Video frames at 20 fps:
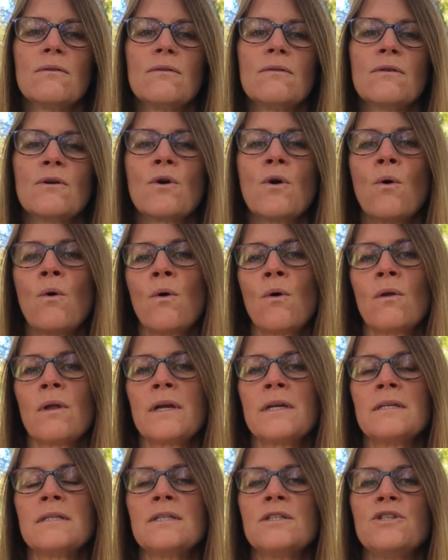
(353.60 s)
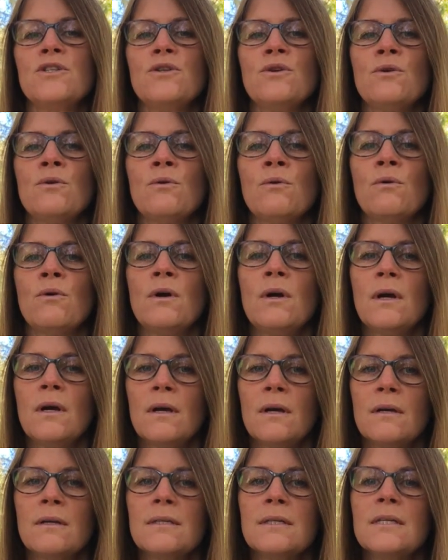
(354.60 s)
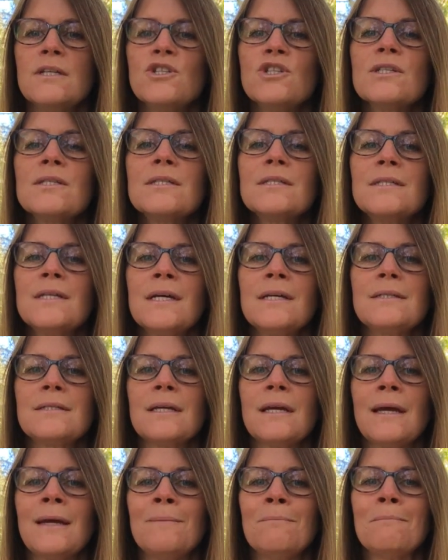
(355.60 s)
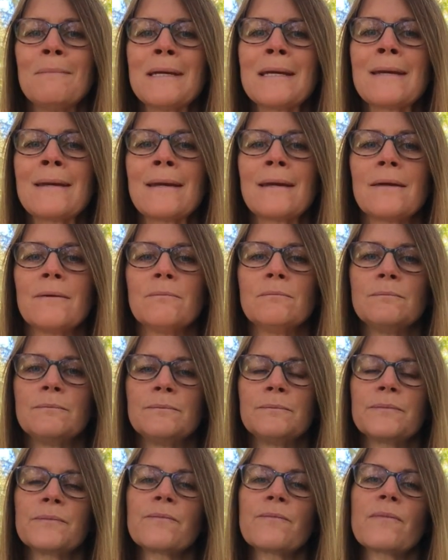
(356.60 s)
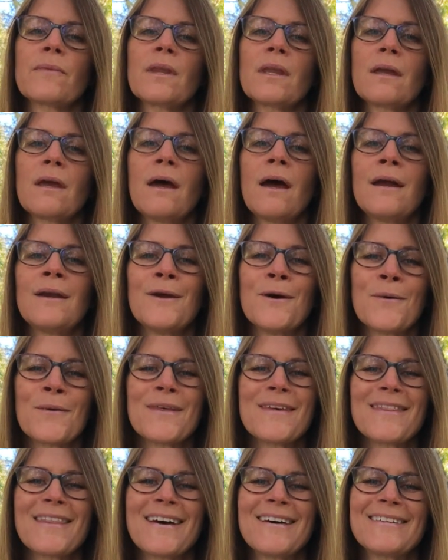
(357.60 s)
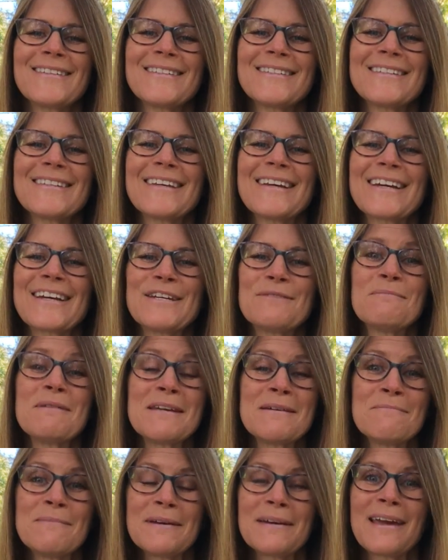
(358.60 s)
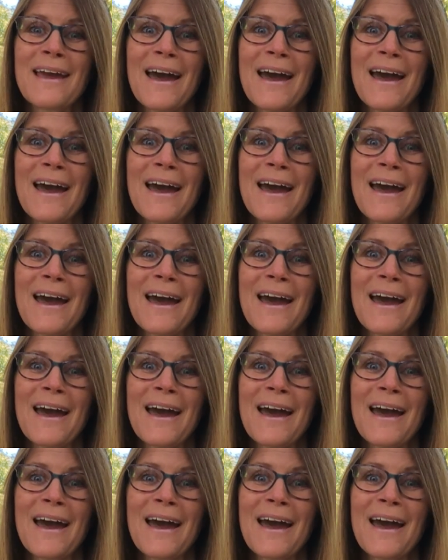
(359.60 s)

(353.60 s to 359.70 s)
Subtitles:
the goal is to just sit and be. I know that could be a big